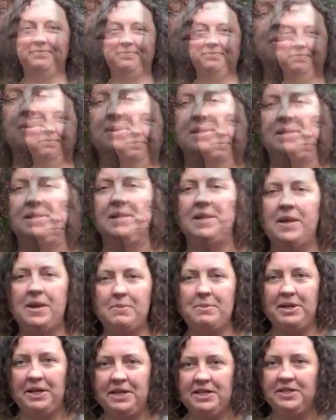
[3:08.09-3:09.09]
I was a little
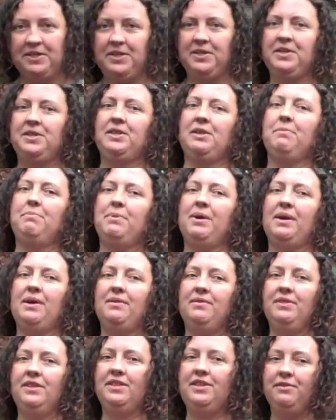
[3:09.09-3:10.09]
bit concerned
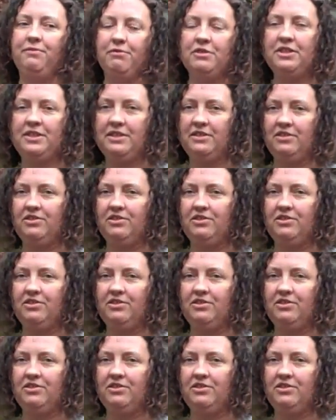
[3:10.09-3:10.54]
about the differences